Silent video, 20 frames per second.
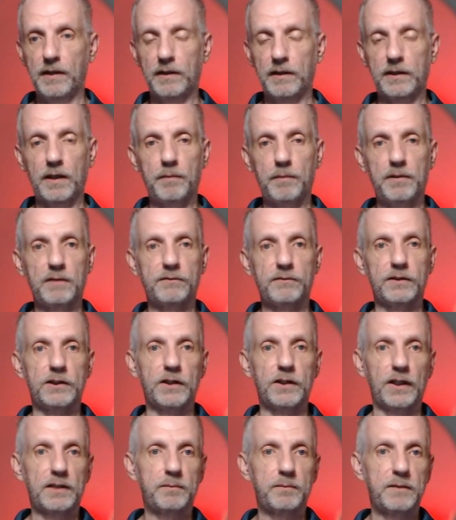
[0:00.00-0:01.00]
Couple of
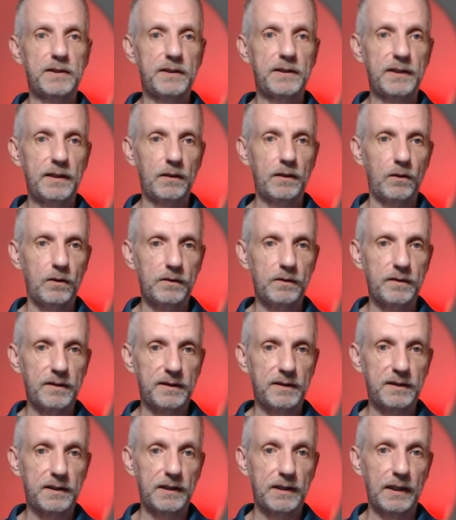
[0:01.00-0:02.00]
adjustments here on the
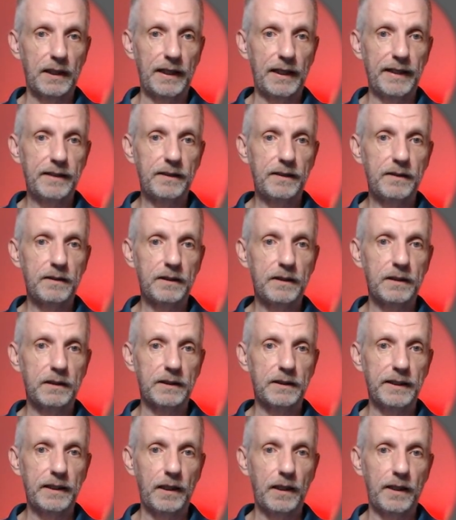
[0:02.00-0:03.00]
slider, little
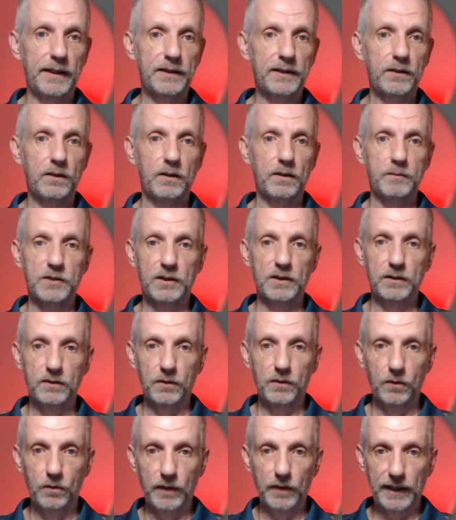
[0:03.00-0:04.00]
gear icon. I'm going to
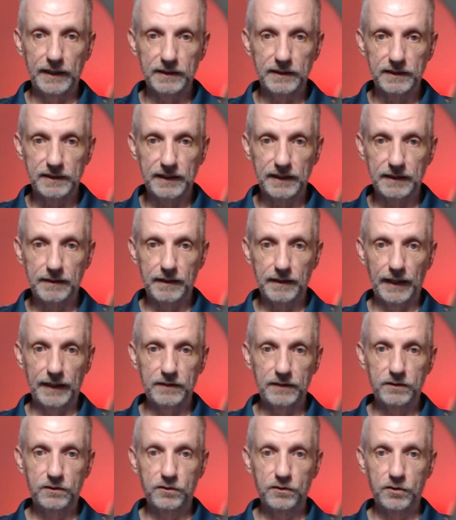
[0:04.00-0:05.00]
go and set
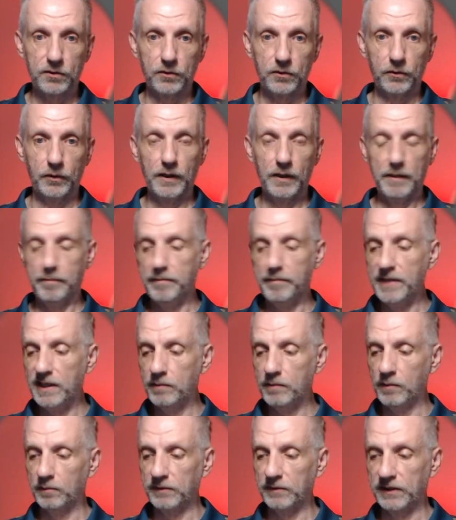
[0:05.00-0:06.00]
that to
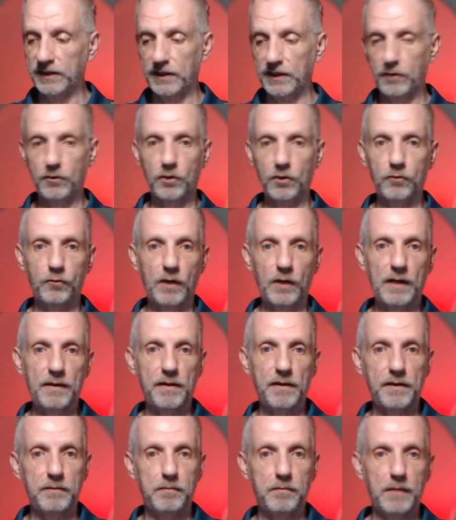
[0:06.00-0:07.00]
minimum 0 rather
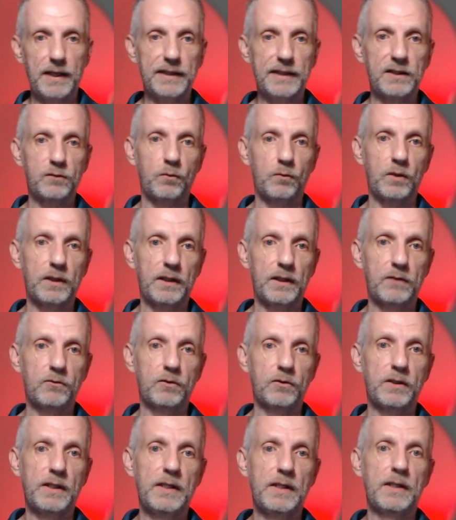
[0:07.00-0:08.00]
than minus
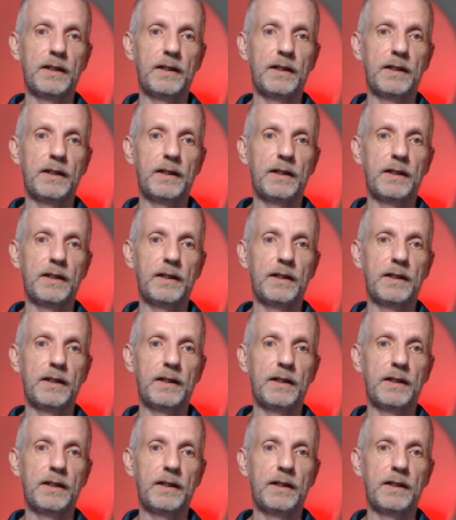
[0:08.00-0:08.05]
100.